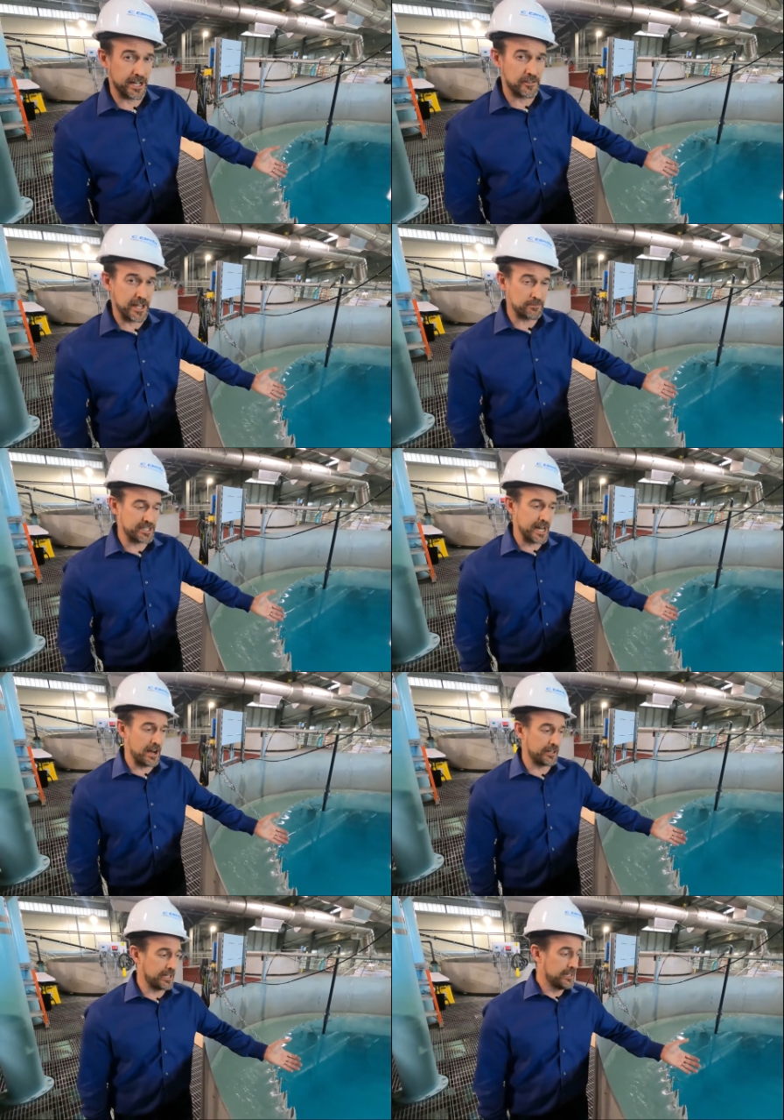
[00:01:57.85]
at South Adams
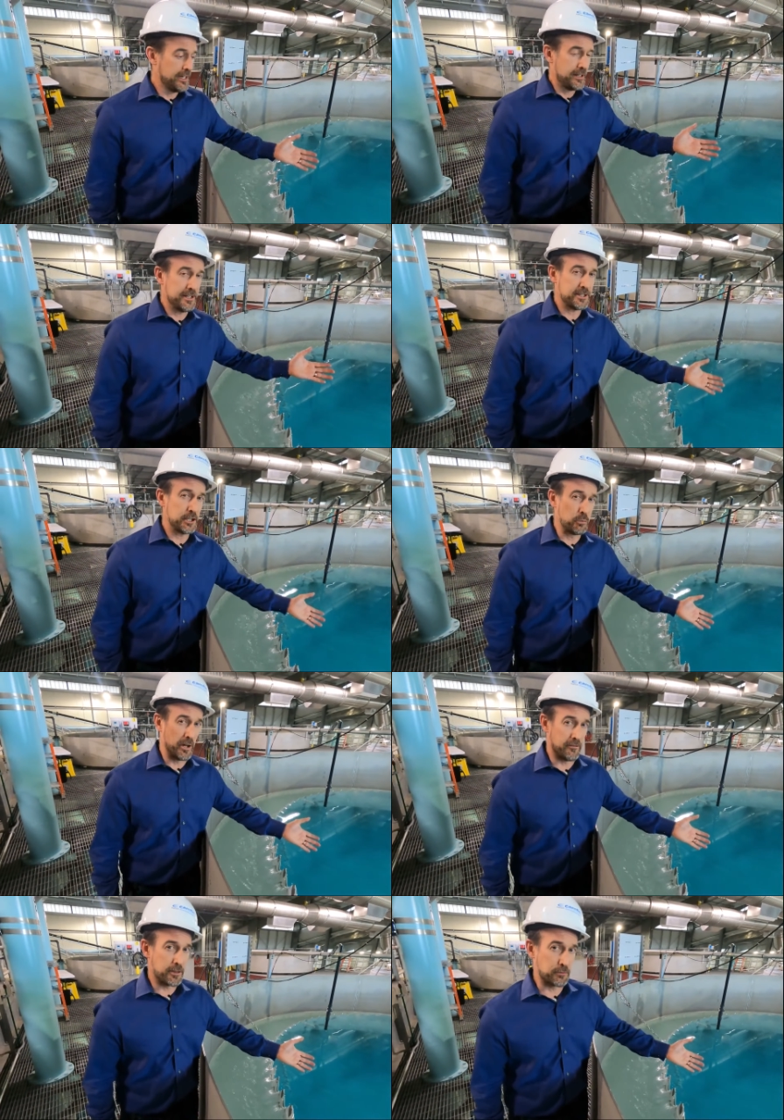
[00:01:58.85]
County. This is
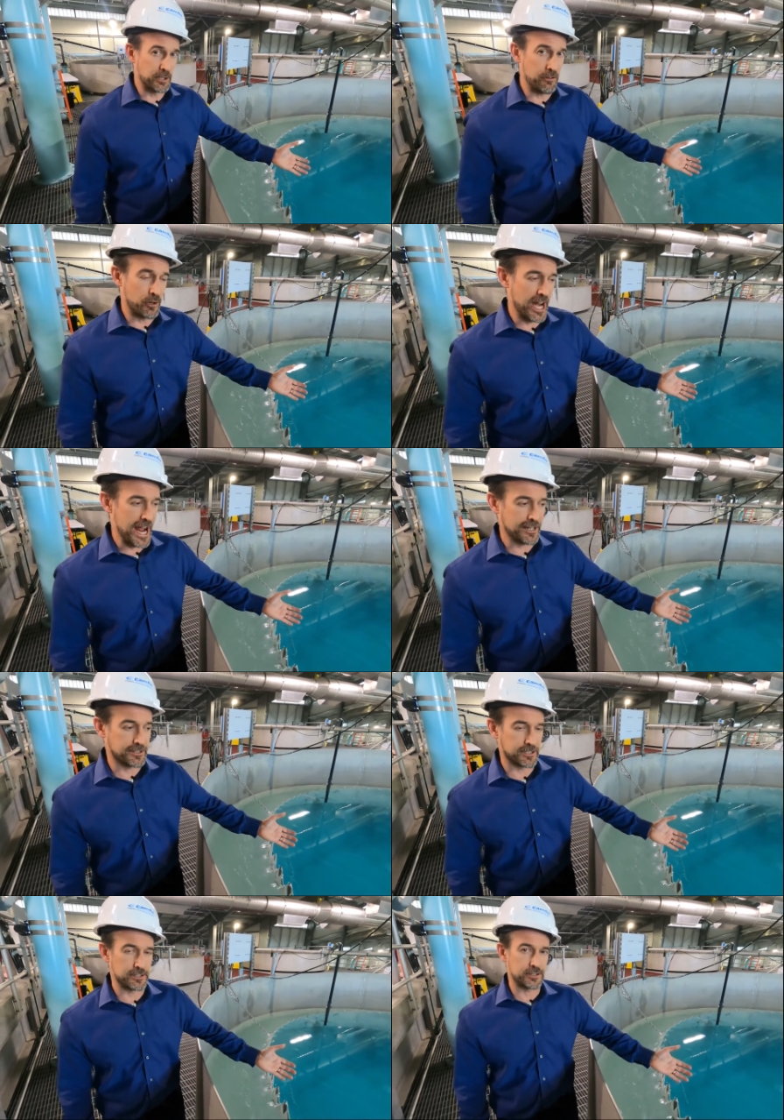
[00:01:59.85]
one of three
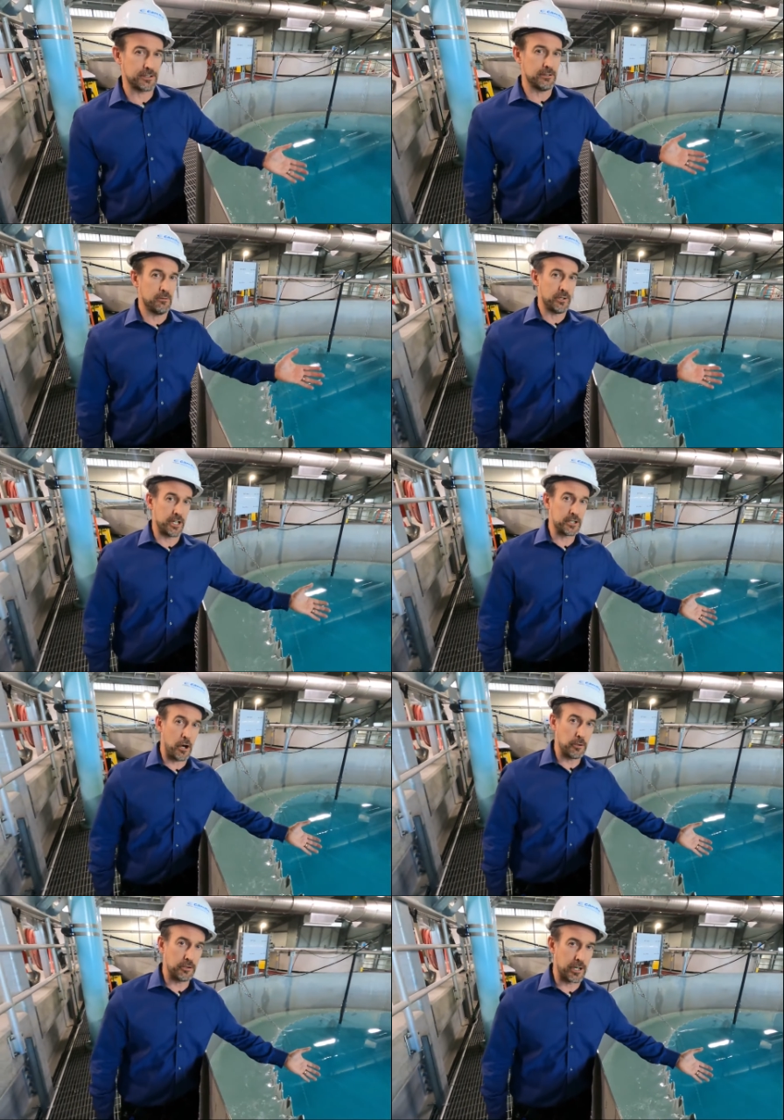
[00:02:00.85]
reactors with a
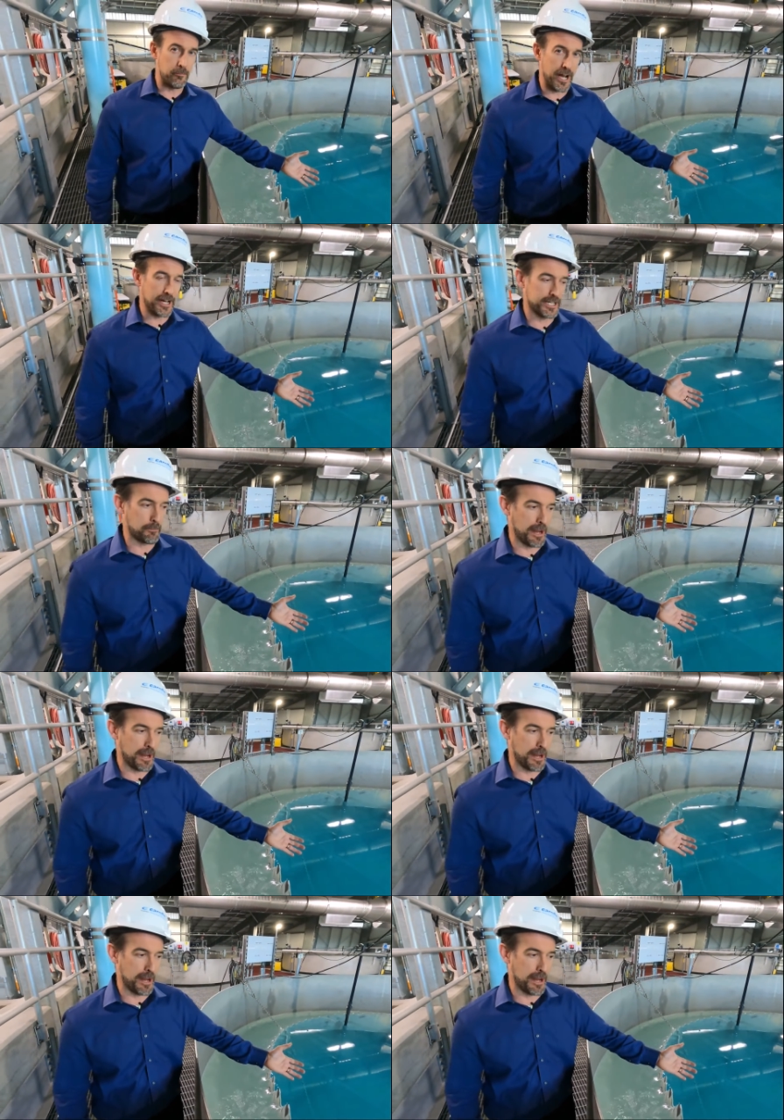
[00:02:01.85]
total combined